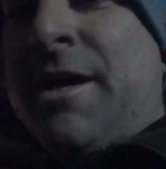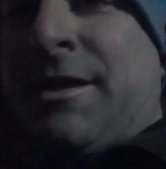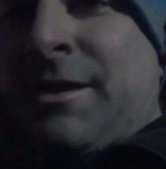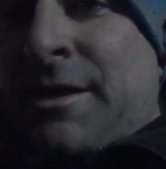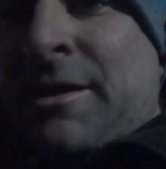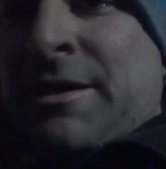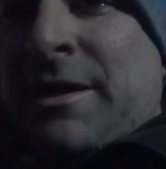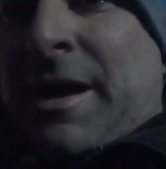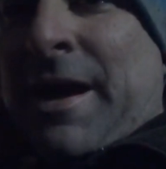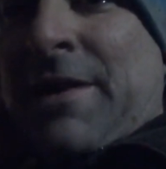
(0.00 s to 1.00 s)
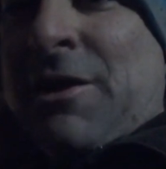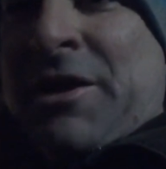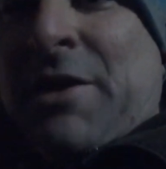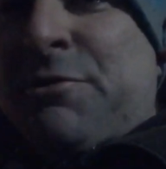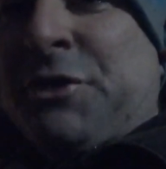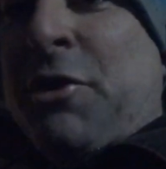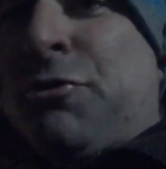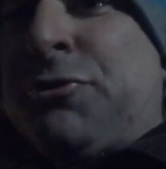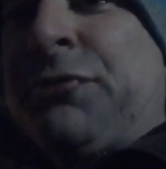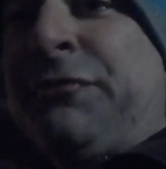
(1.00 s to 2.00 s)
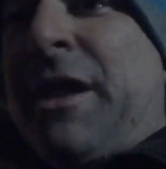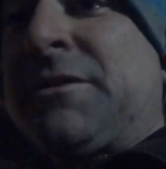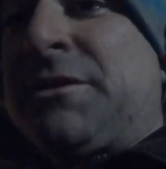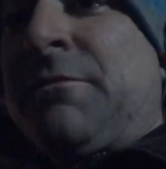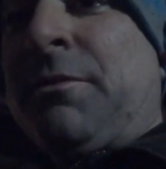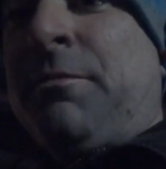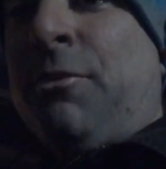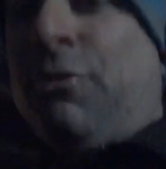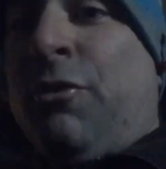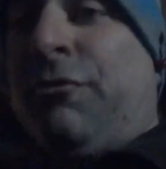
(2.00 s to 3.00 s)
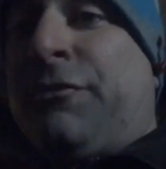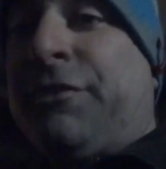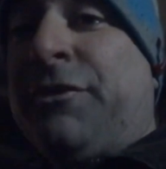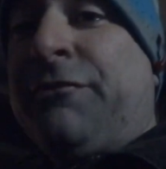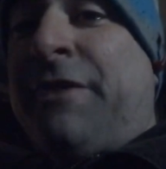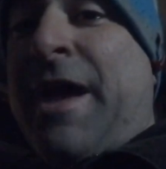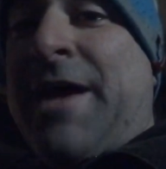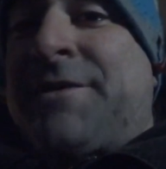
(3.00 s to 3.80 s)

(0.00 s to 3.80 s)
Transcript: I got lucky I wasn't going too fast. I was able to pull over real fast.